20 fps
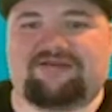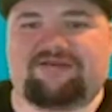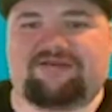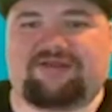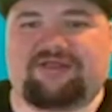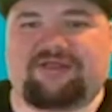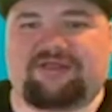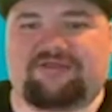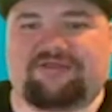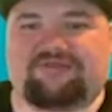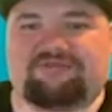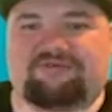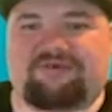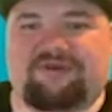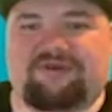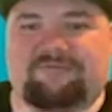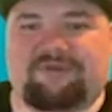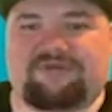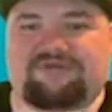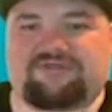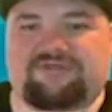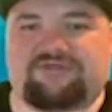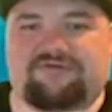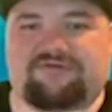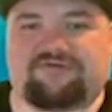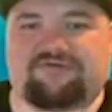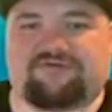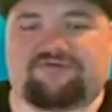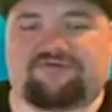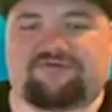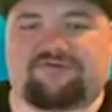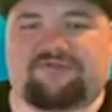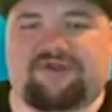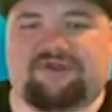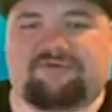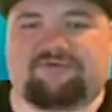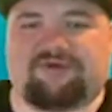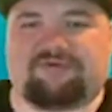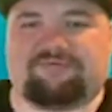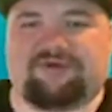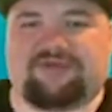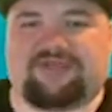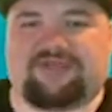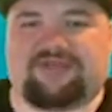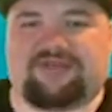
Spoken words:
3D, so that way we can